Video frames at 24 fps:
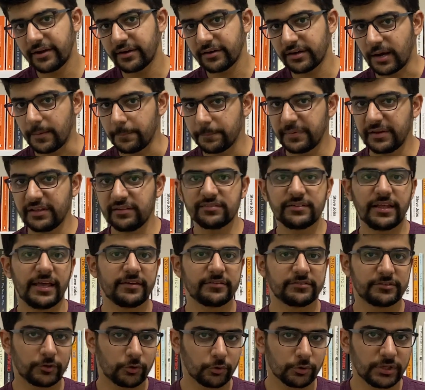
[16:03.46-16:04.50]
there are companies
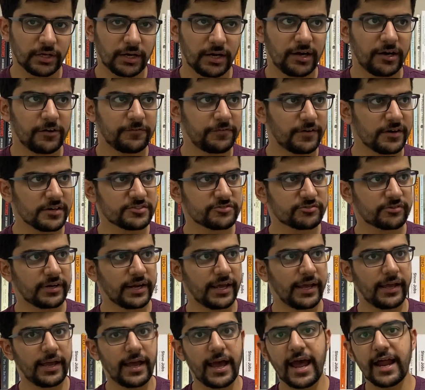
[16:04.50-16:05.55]
like Zerodha,
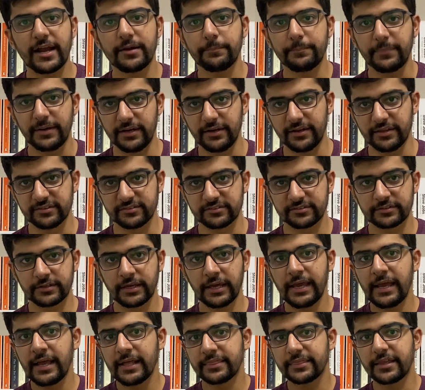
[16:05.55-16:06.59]
FirstCry and
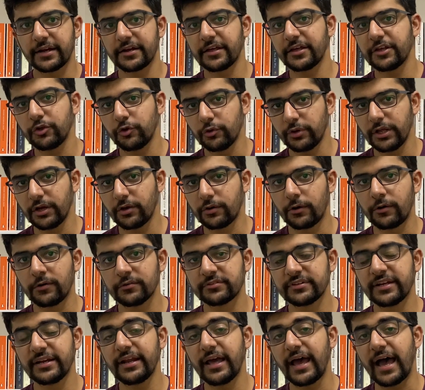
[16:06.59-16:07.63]
BillDesk that are
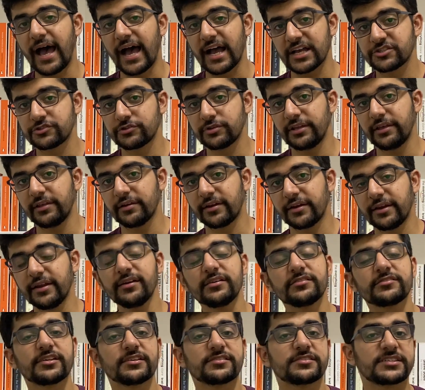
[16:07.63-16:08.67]
unicorns and actually
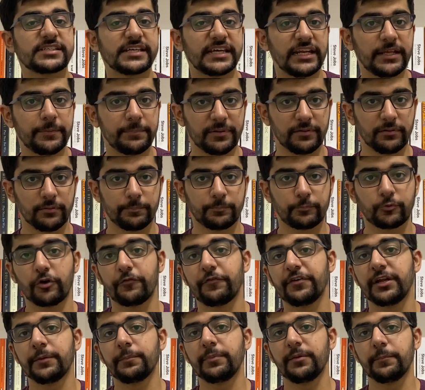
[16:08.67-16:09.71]
running sustainable,
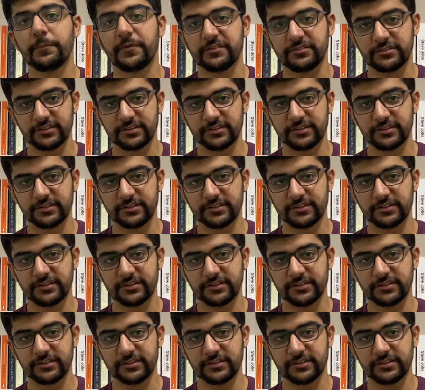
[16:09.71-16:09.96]
profitable